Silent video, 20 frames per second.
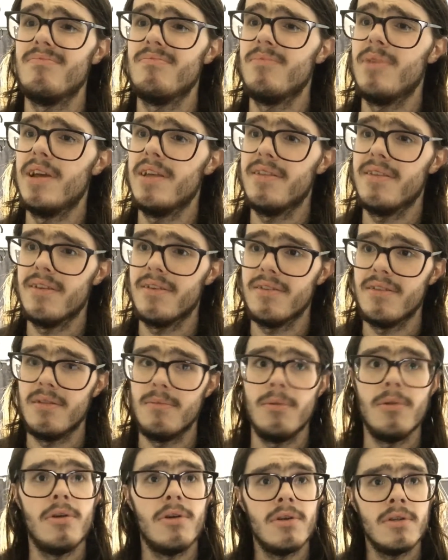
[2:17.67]
basics of the
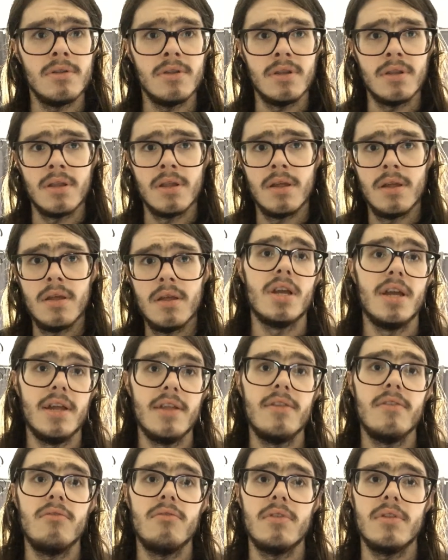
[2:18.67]
plot.
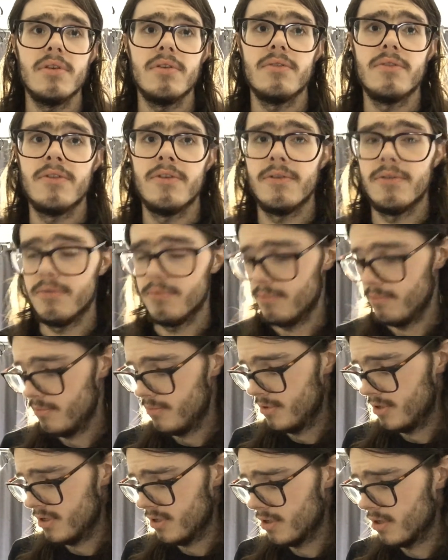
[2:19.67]
It's a really good film.
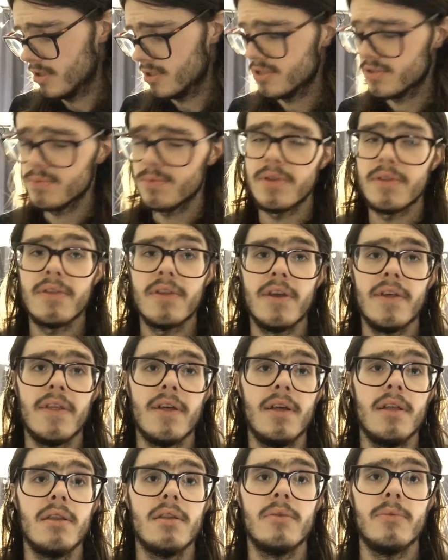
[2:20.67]
I just want to say
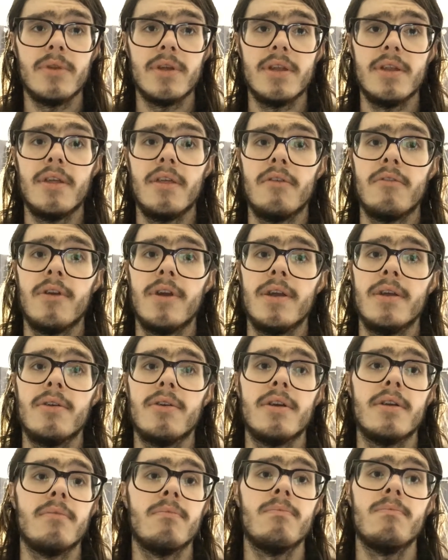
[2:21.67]
that. I want to get out of the way.
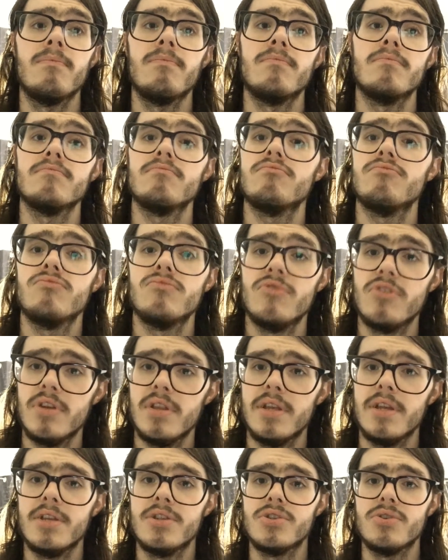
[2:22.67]
I
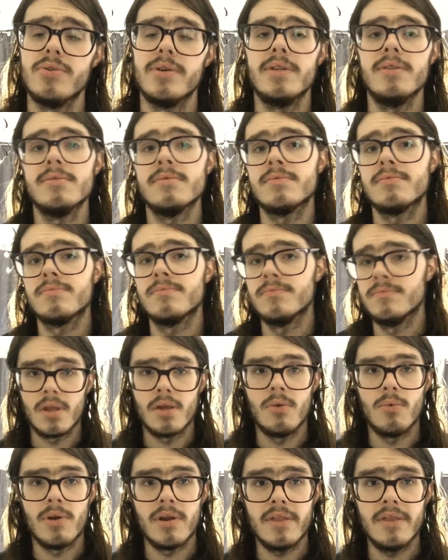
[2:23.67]
really enjoyed it.
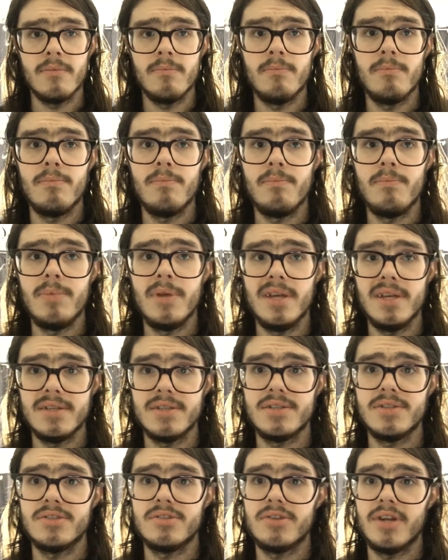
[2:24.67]
One of the
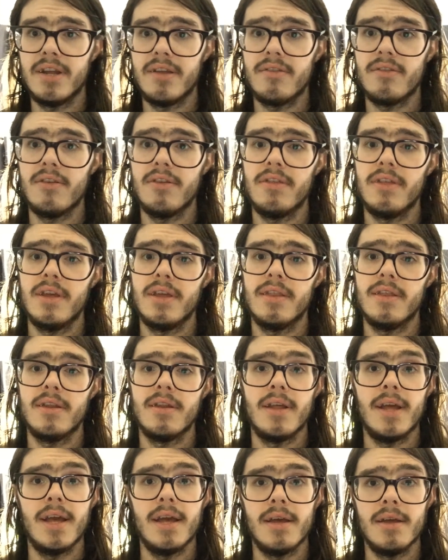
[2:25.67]
biggest strengths I think that
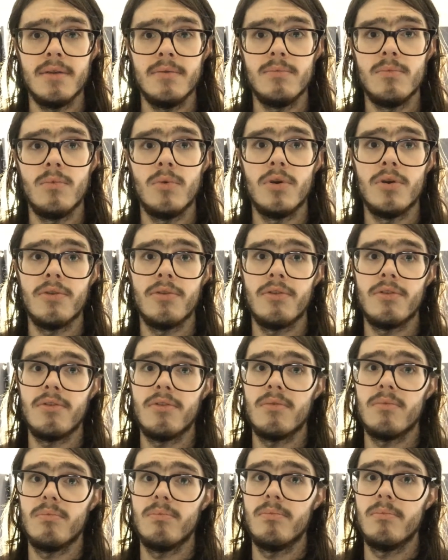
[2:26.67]
it had
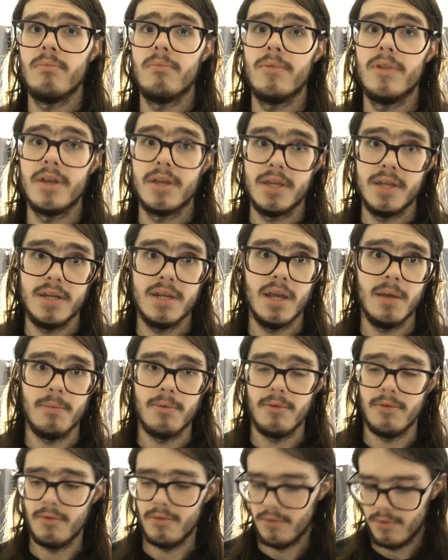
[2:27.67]
was the
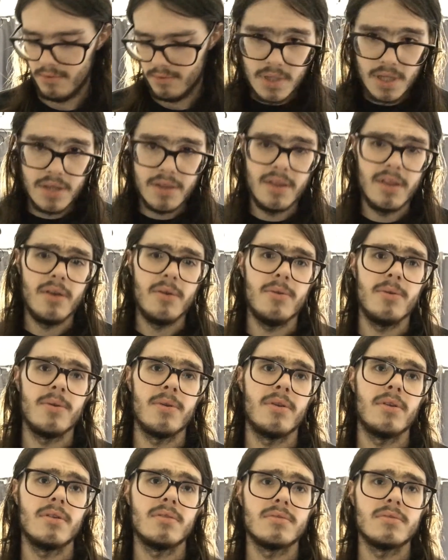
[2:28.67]
kidnappers. There were